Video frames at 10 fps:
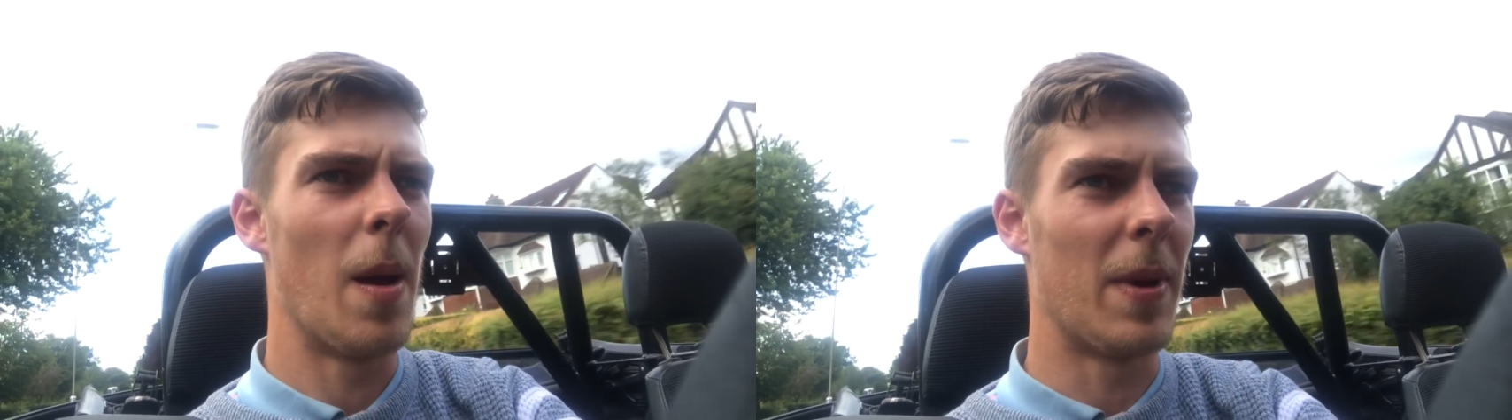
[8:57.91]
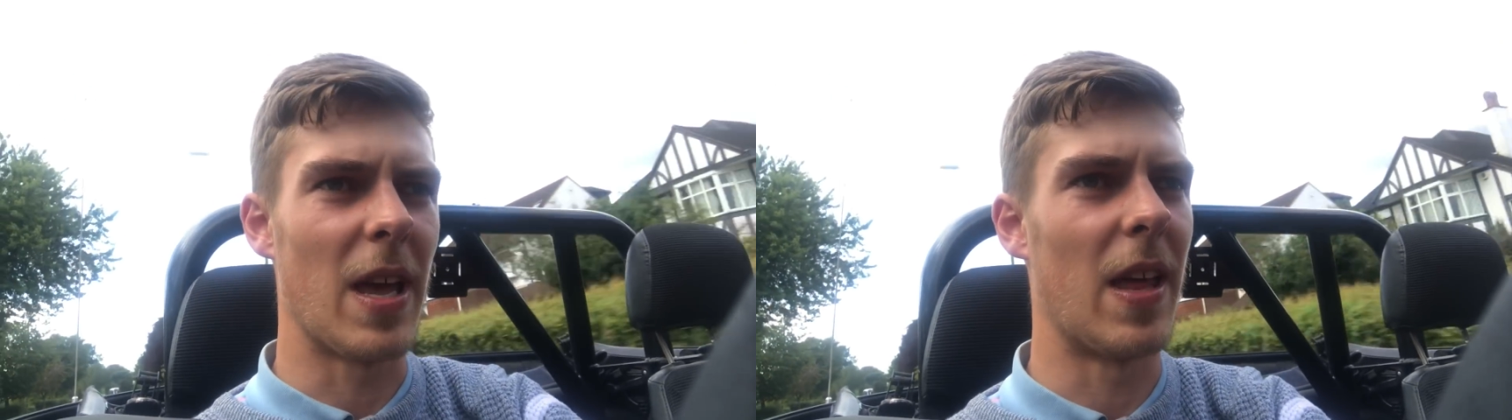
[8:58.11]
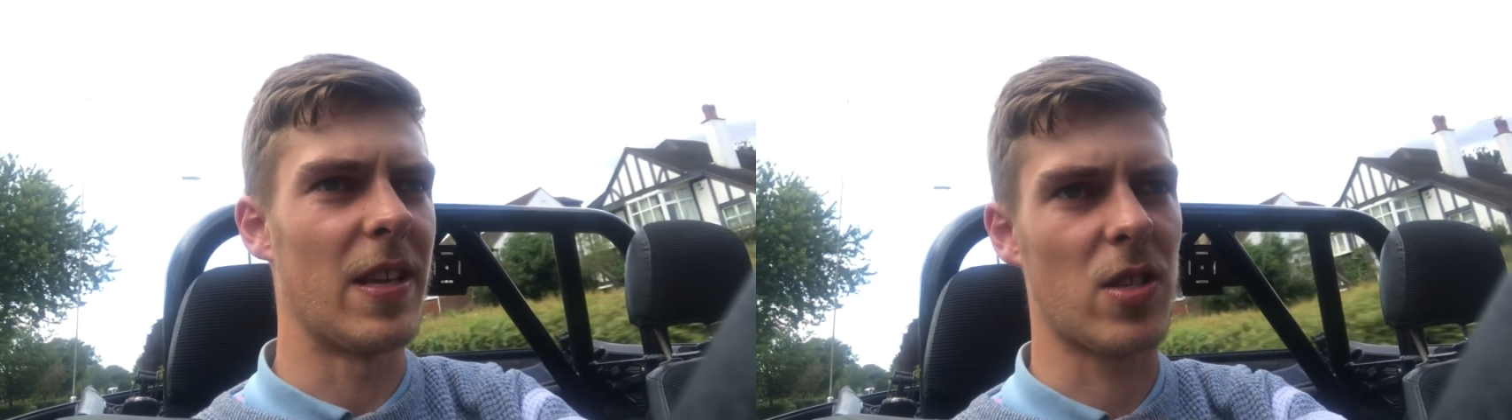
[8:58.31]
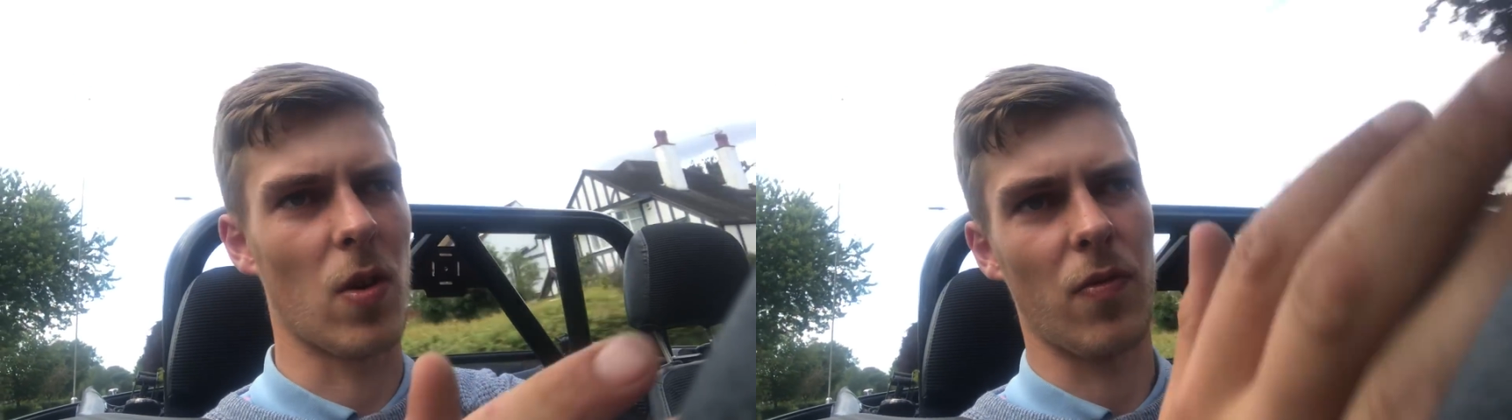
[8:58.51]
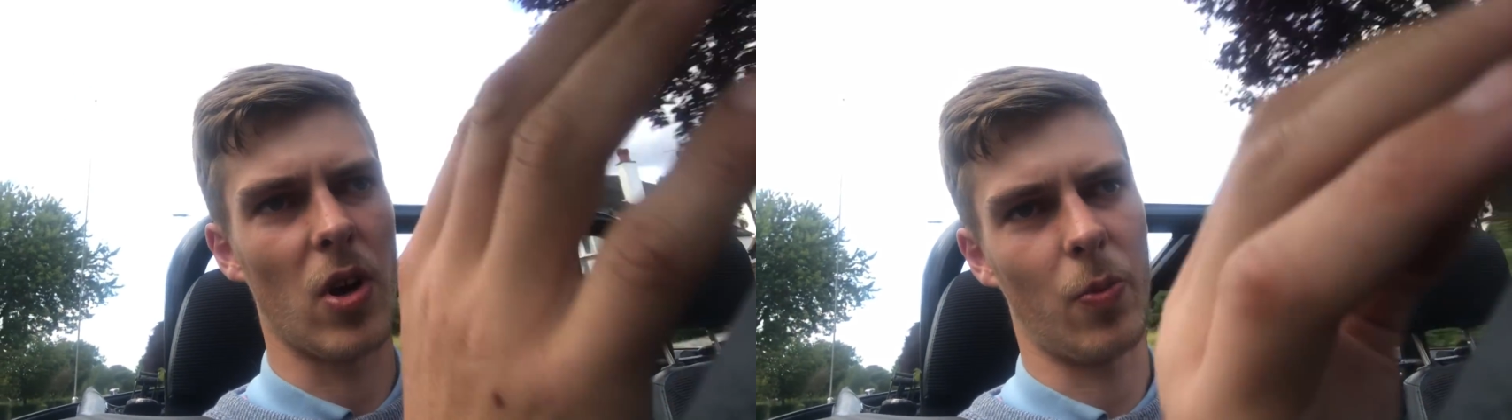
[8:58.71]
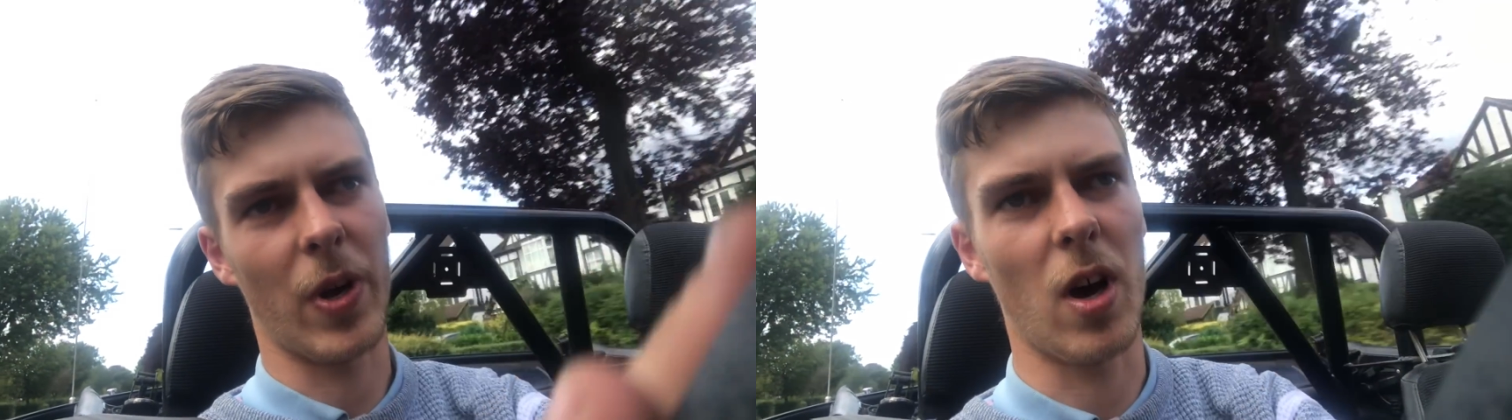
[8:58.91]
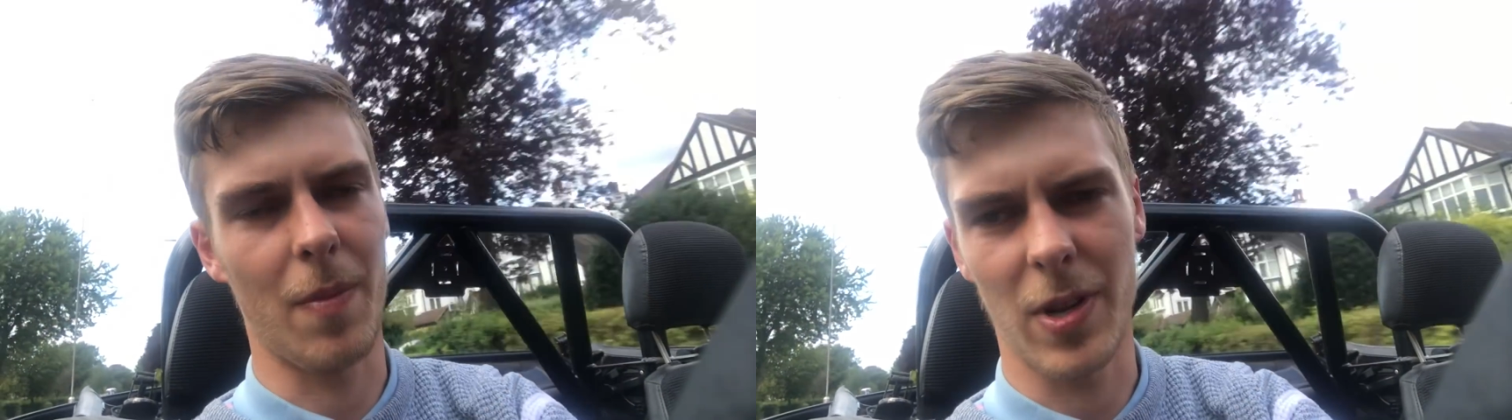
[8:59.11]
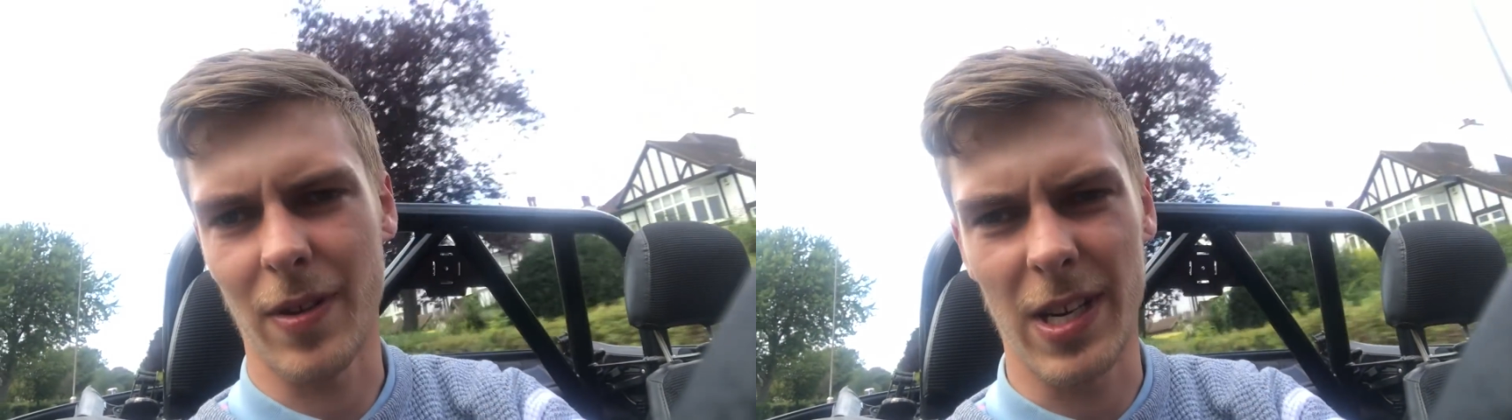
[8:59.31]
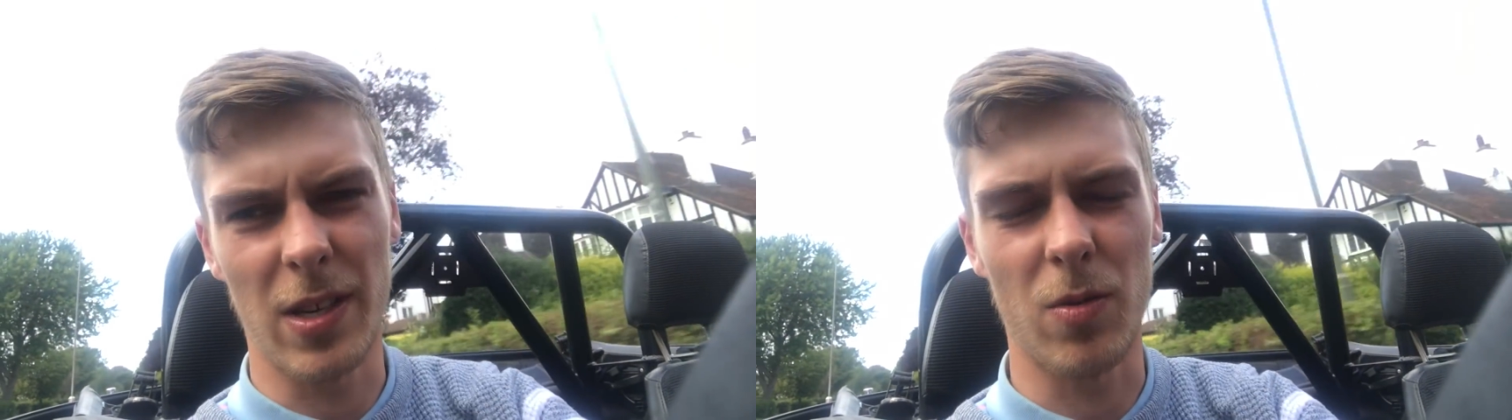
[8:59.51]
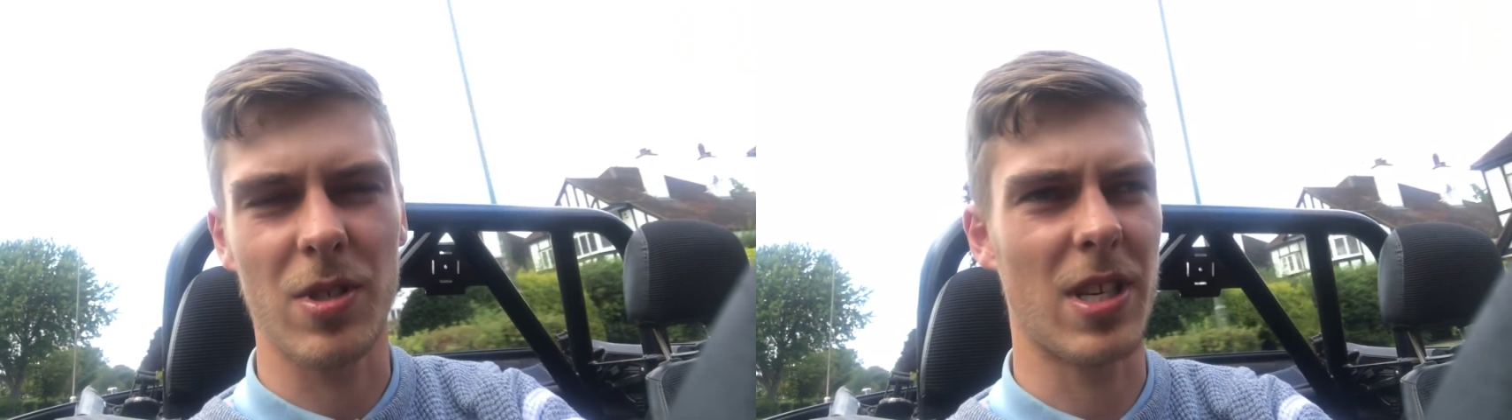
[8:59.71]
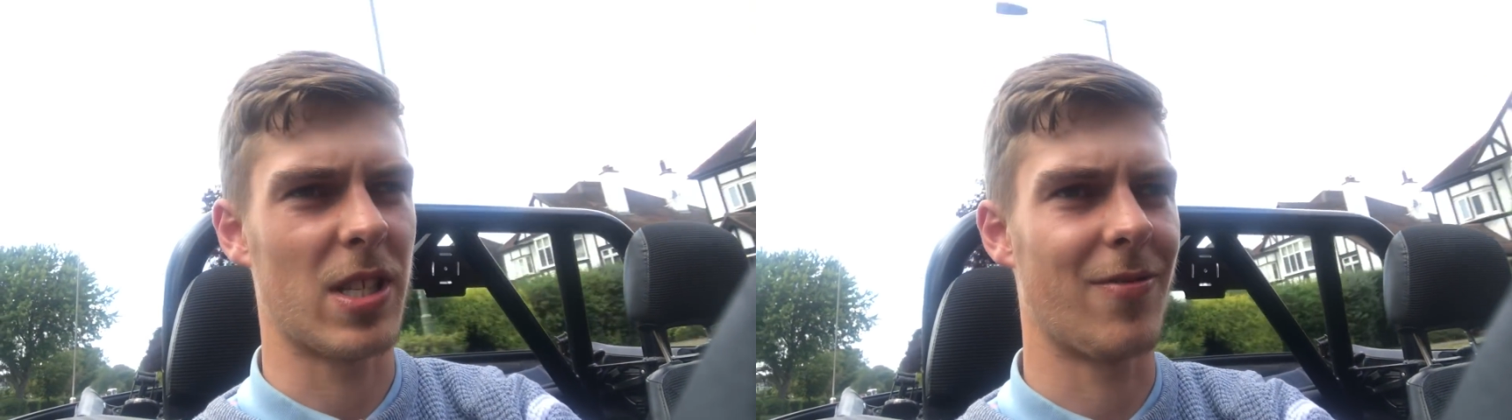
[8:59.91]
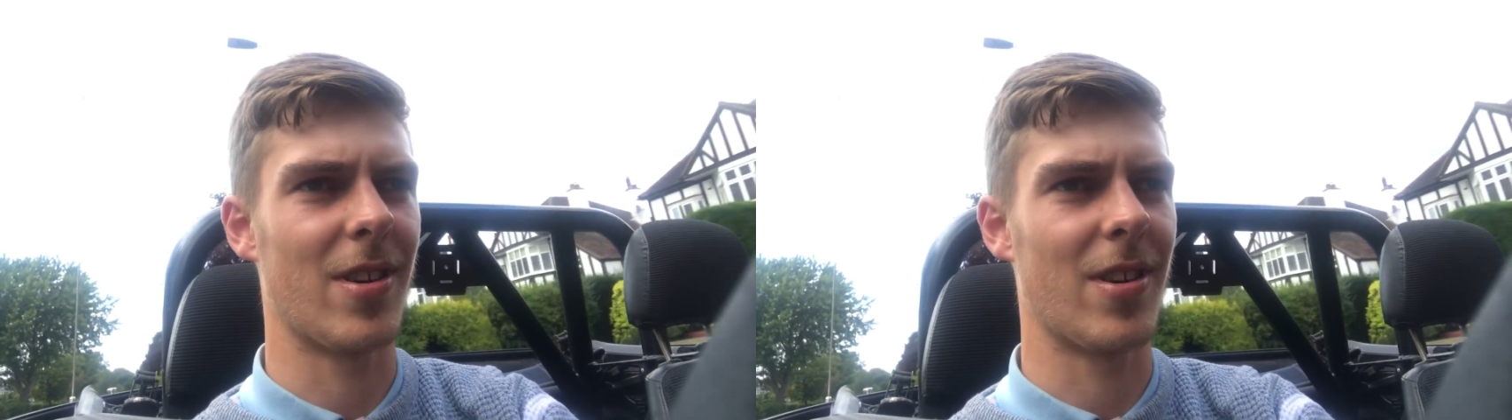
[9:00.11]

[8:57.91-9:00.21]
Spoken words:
but yeah, this sort of road we can't be doing any 0 to 60